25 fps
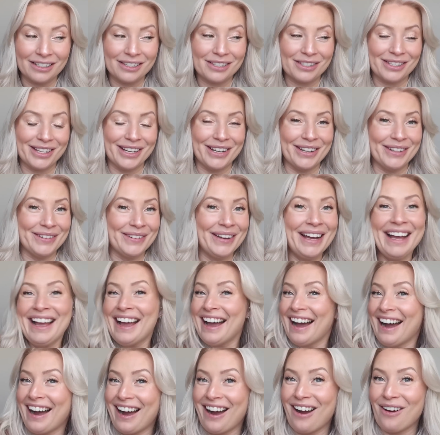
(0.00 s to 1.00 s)
So
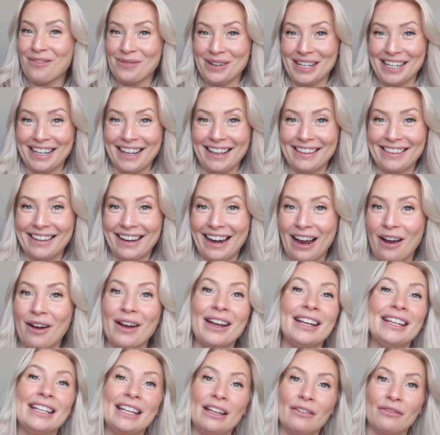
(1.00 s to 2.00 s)
I'm gonna get that out
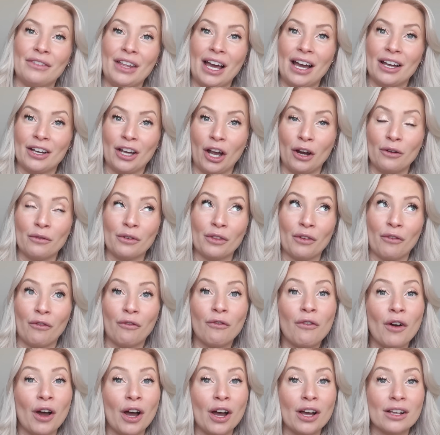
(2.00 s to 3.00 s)
and give that a go for the
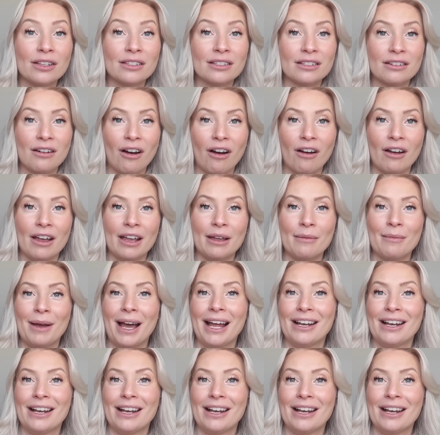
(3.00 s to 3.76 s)
first time